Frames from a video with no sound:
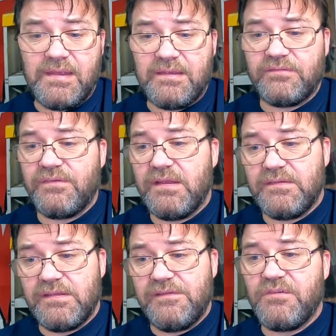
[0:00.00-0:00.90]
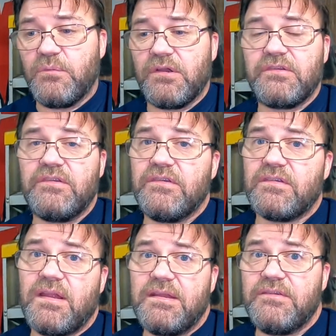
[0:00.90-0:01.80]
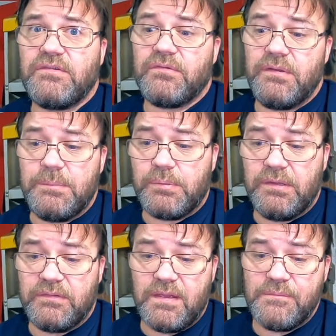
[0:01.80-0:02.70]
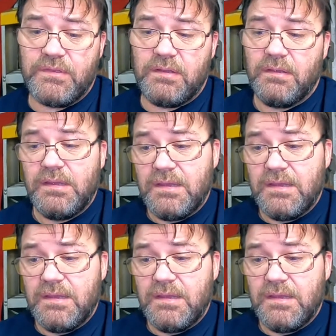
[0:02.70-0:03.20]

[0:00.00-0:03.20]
test fit it, see if it works, because it's a lot easier to 3D print something